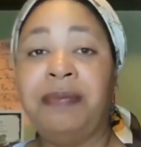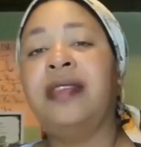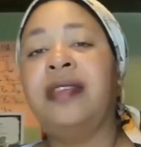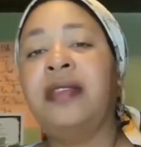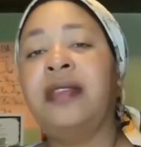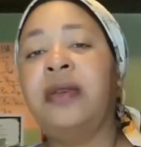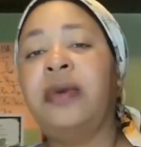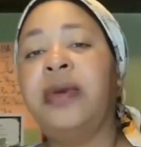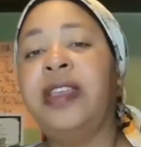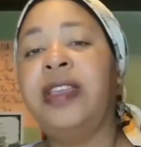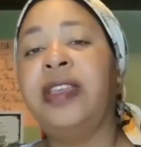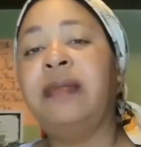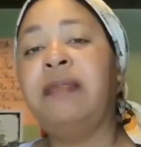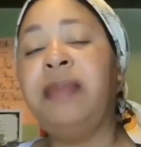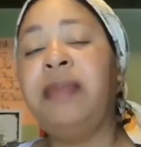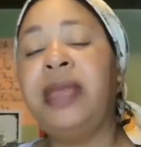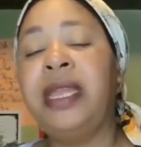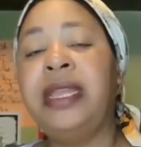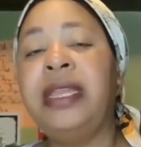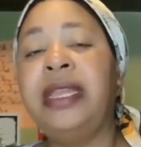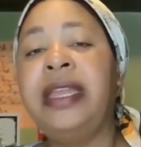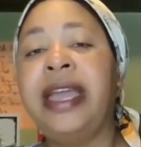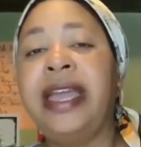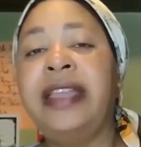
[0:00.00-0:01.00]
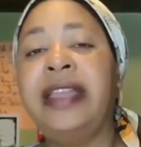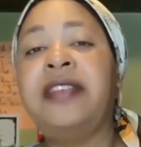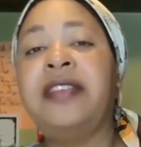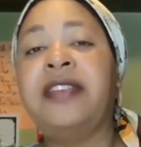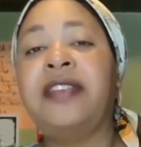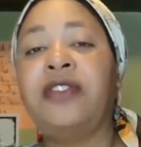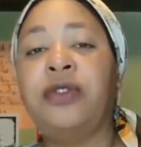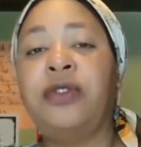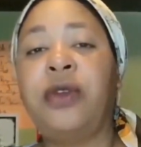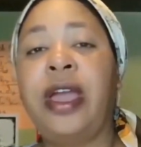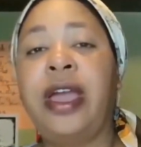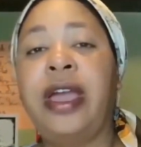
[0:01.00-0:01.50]
So as midnight
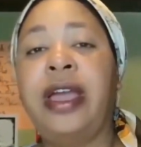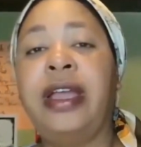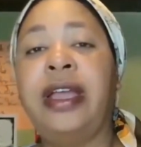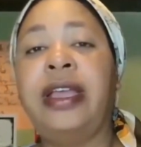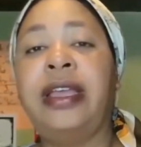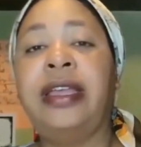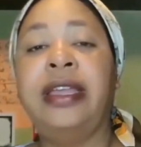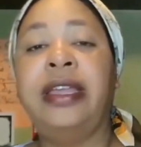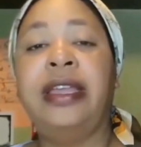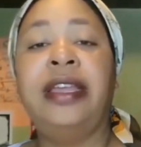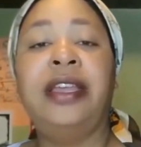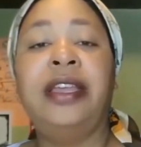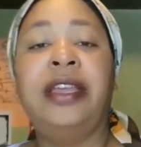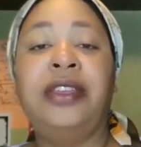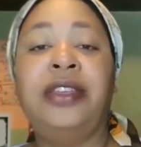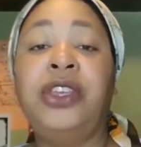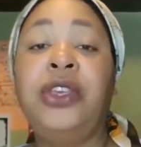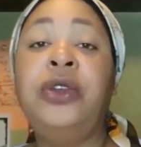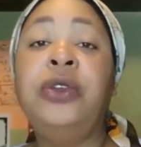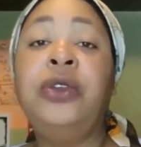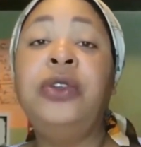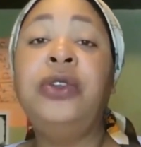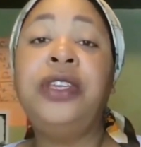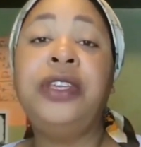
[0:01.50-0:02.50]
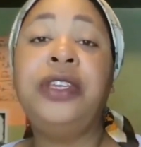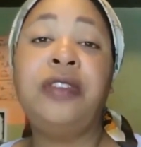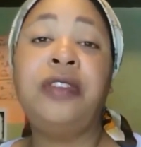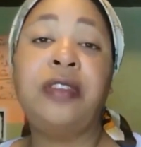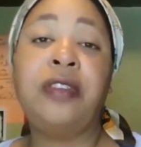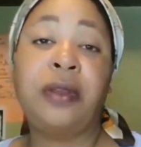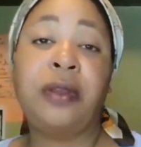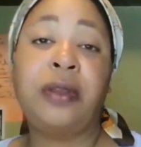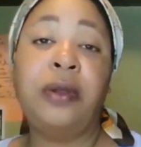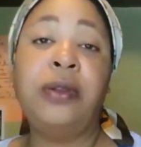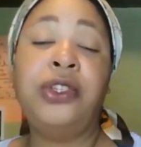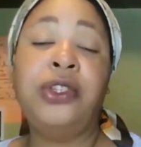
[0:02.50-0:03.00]
struck, Union
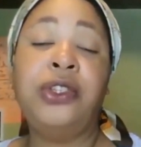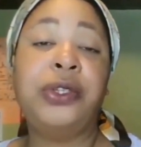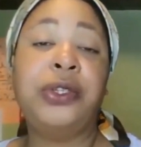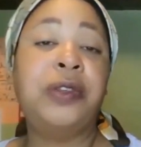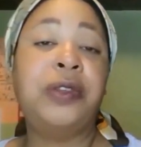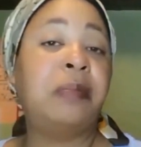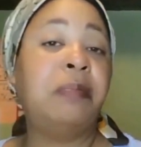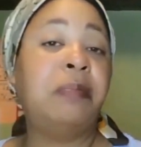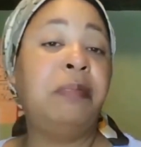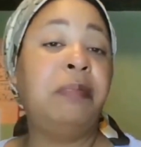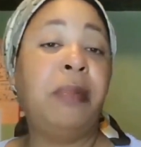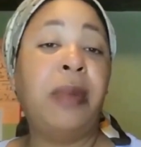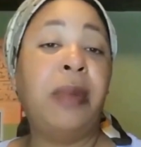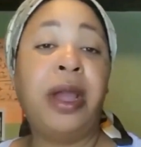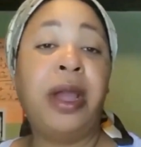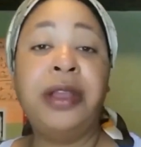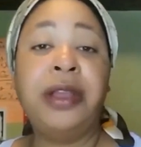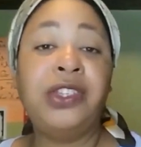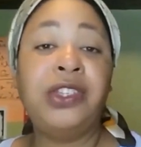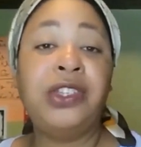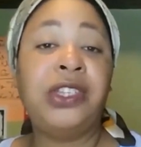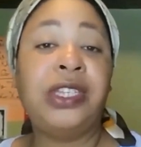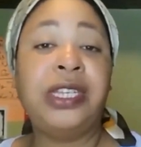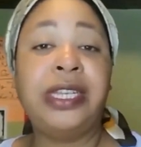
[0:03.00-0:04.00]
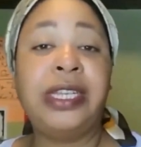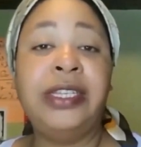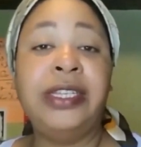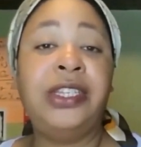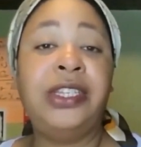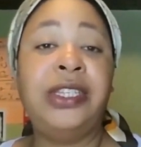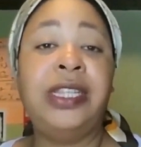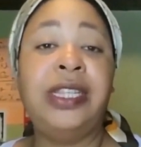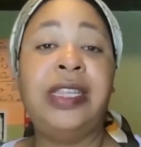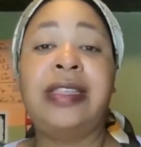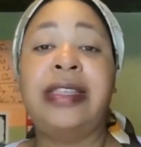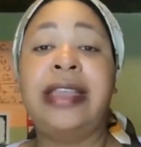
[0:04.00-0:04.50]
soldiers marched
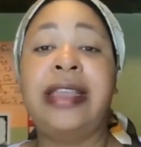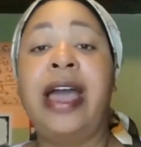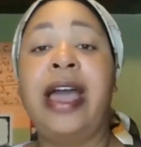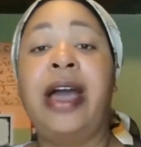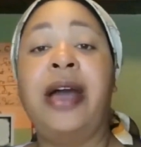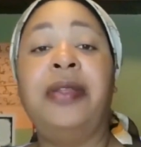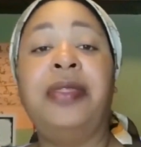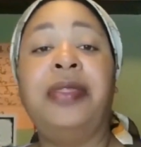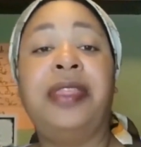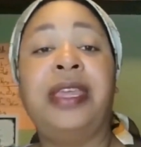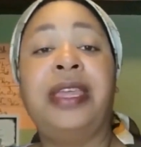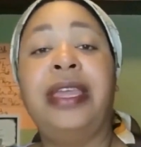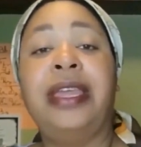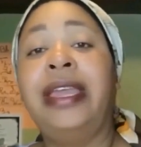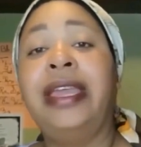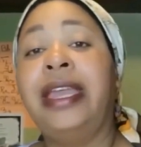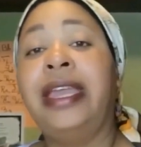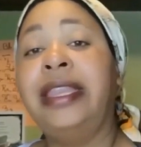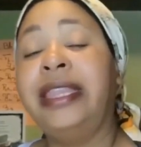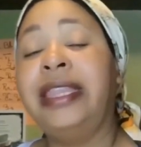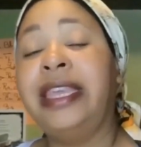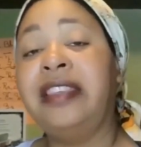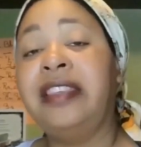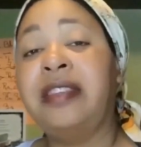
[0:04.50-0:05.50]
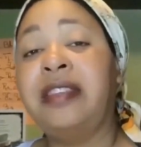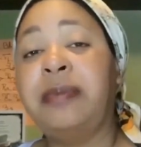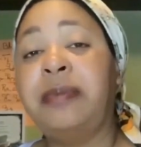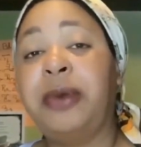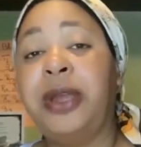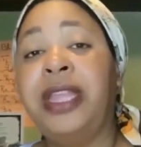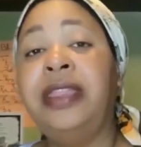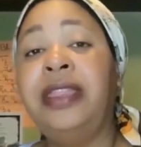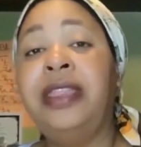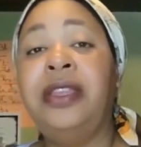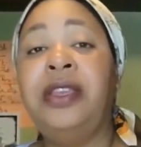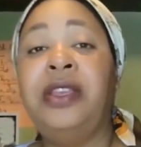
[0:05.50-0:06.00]
into the South and they
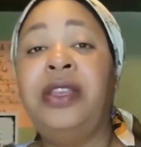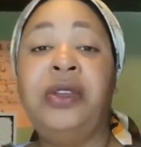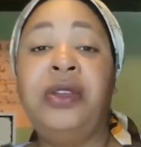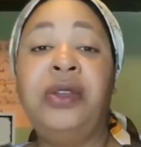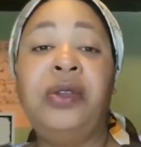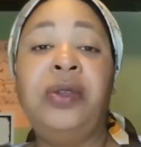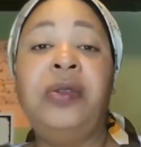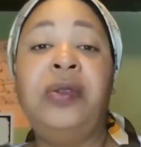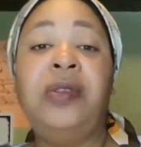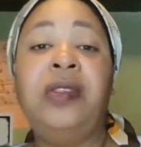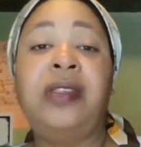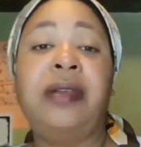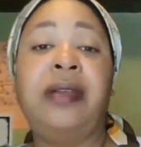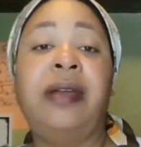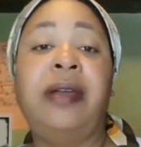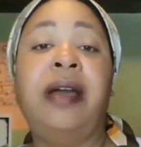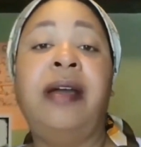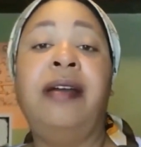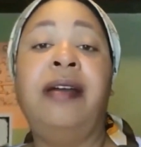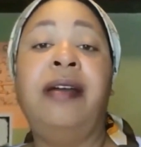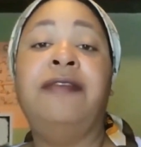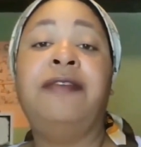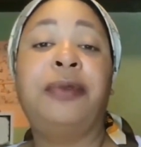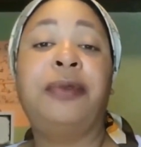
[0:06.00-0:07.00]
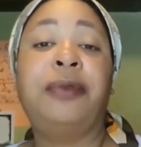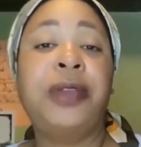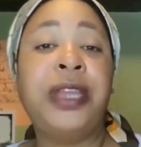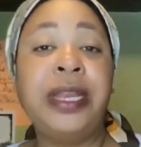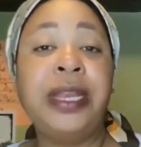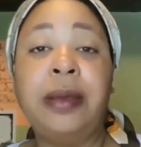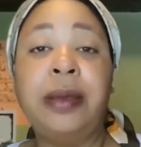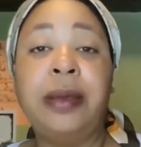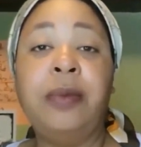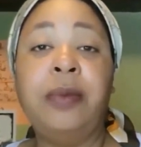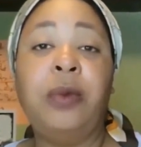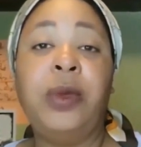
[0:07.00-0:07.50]
spread the news of
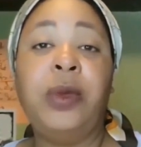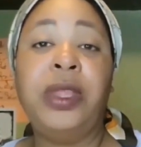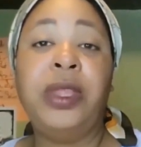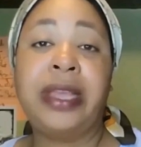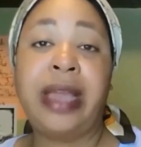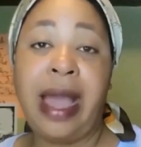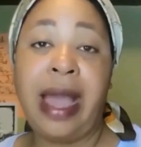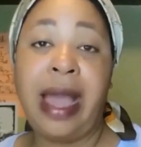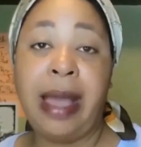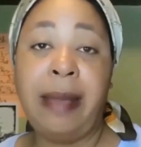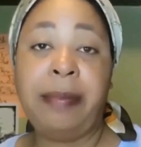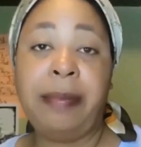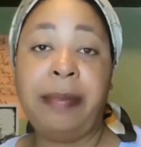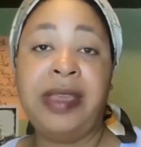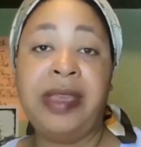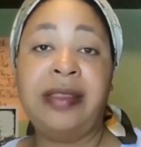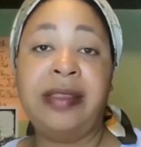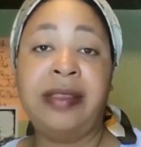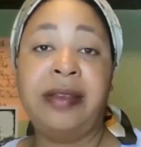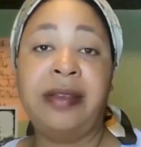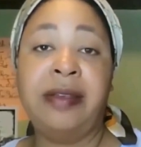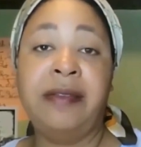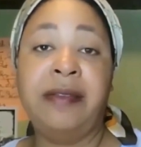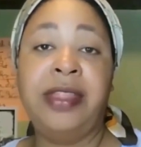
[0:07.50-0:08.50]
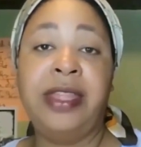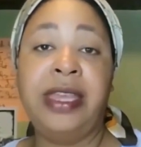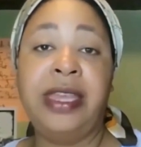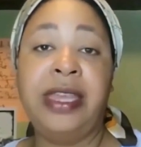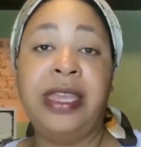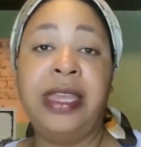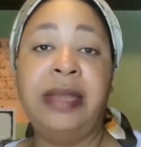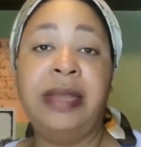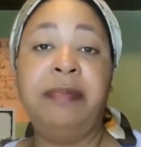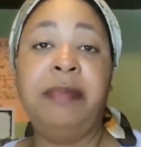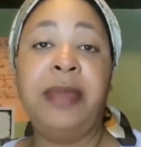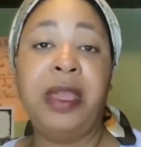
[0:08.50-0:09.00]
freedom with copies of
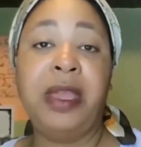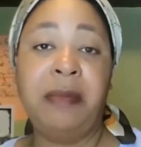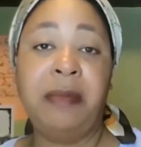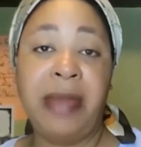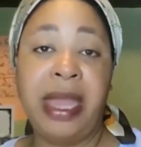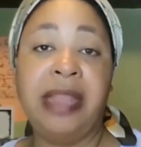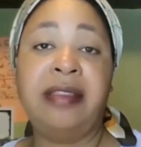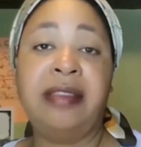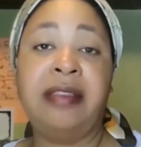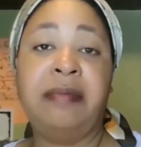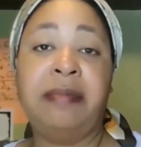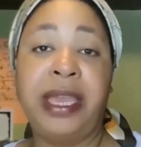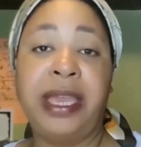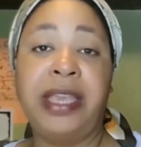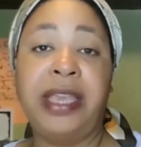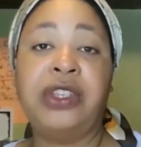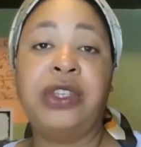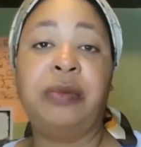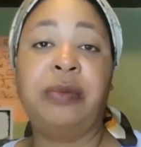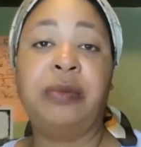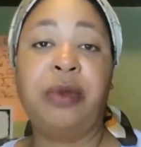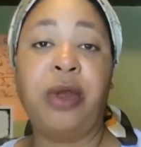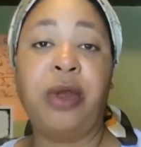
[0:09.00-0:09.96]
the Emancipation